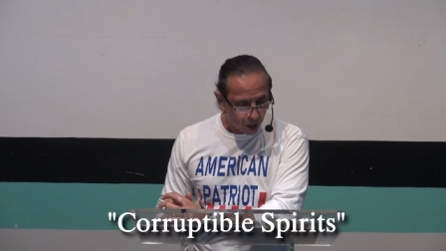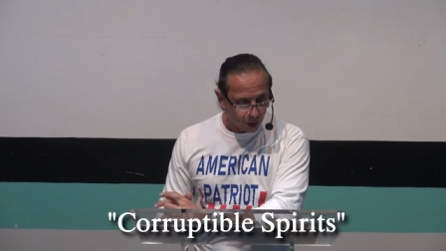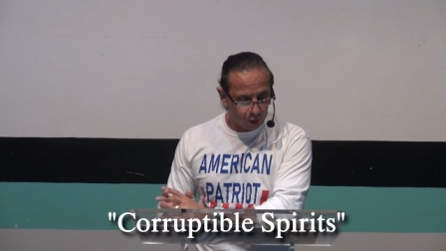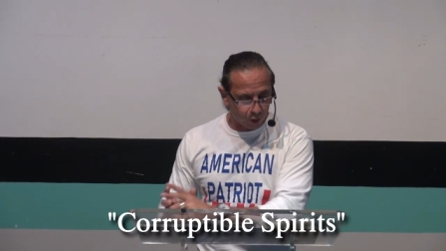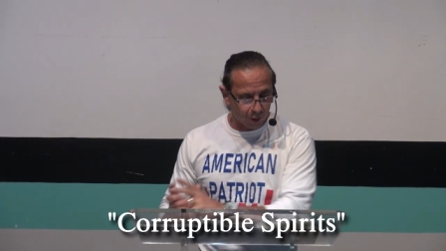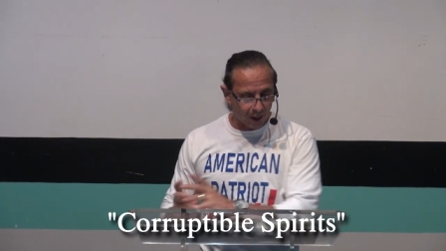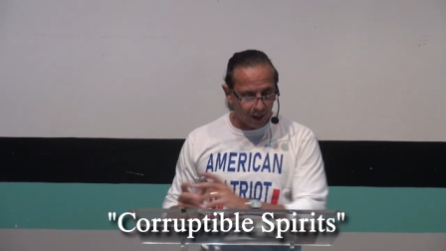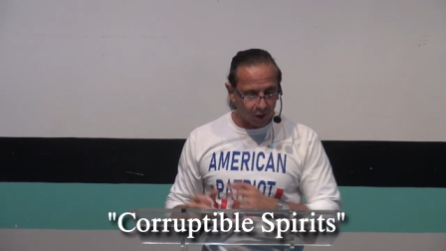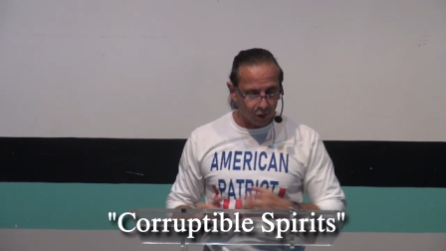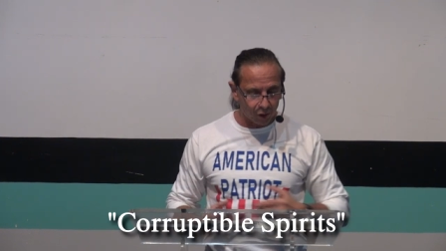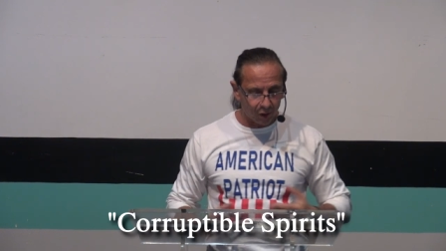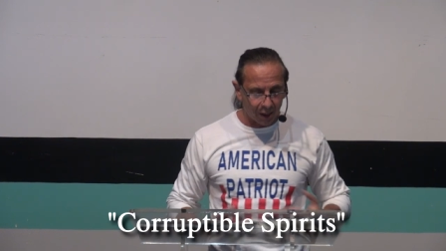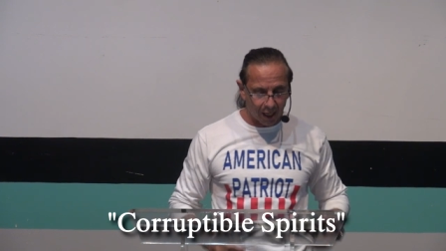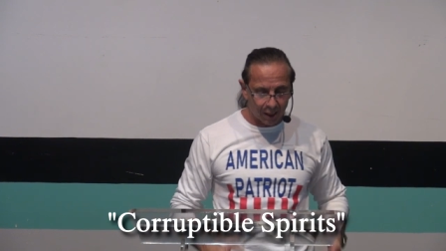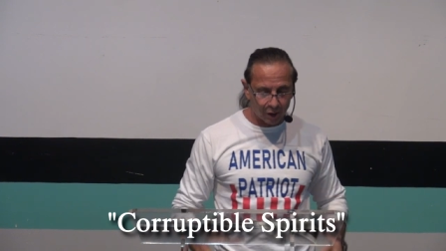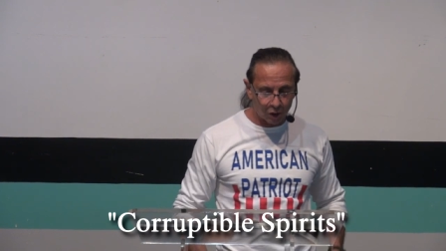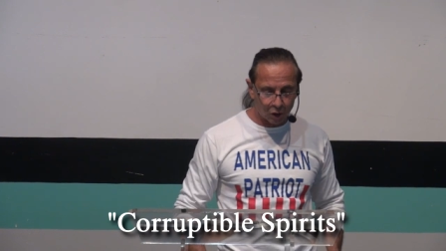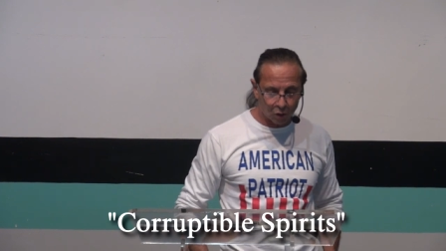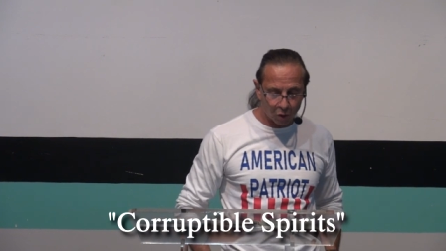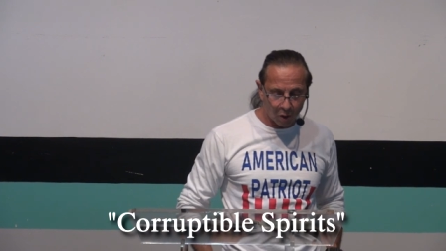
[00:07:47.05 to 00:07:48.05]
traitors,
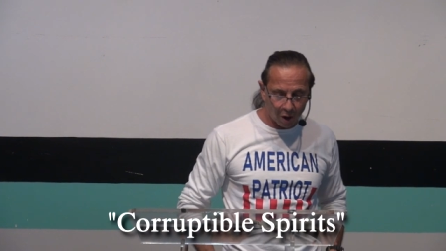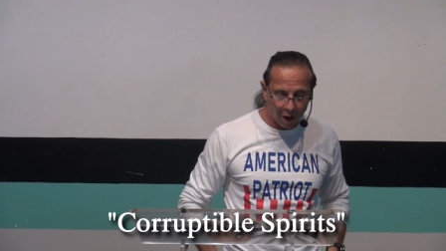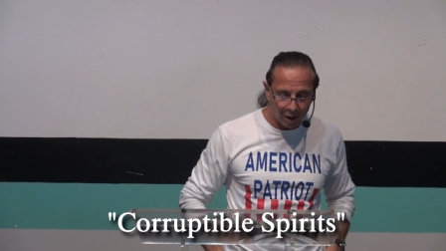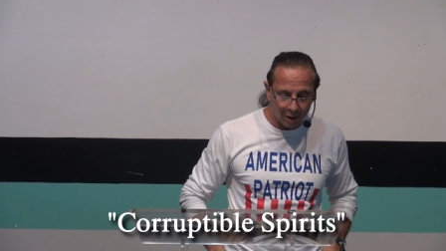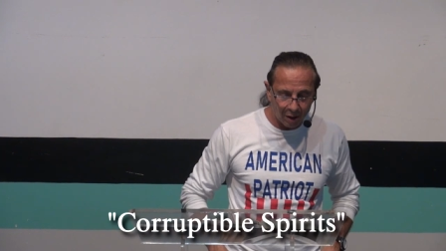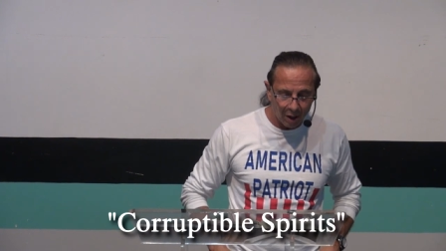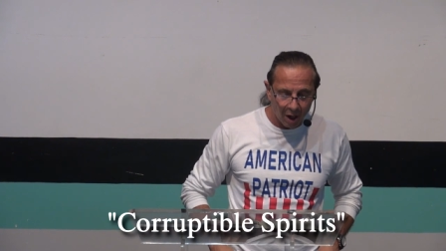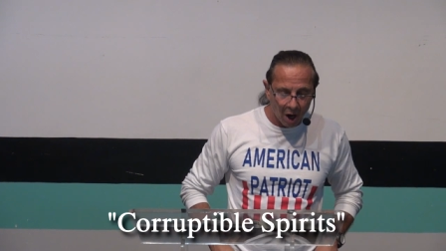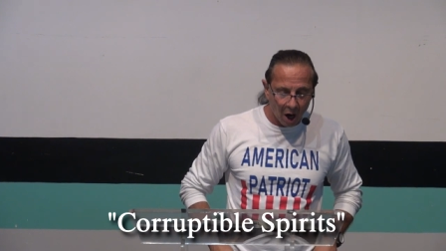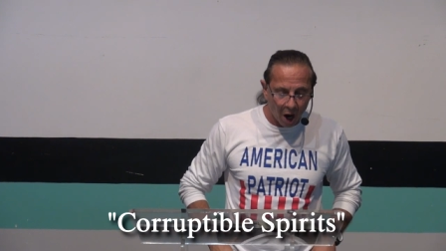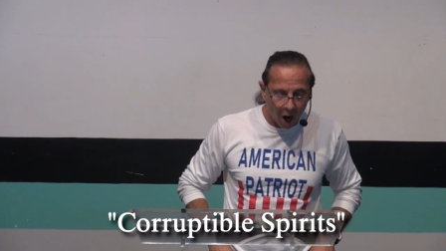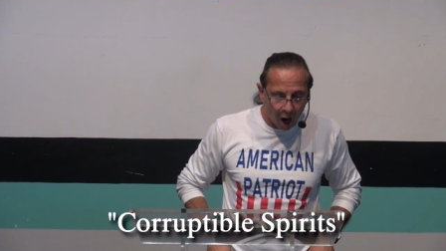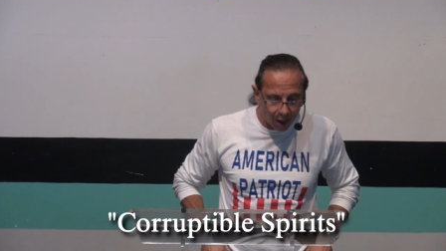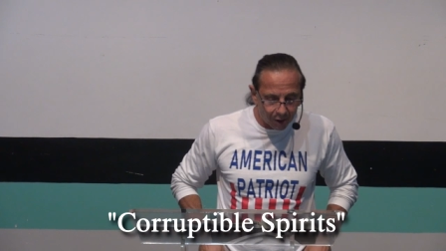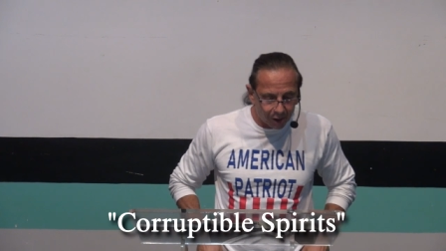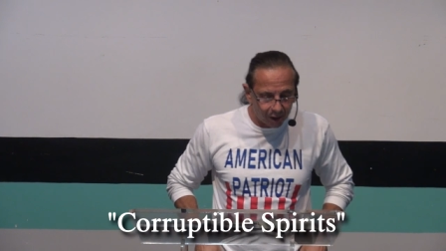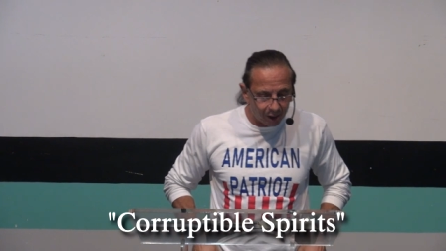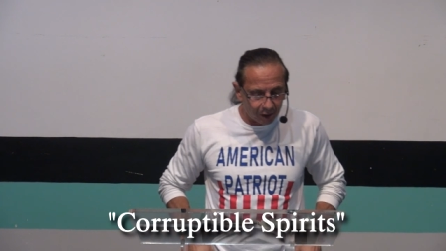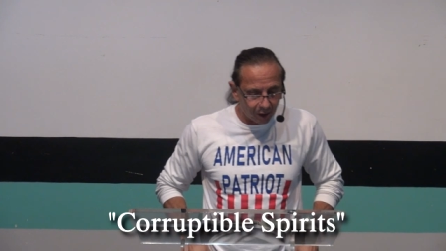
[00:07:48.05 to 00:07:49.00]
headstrong, haughty,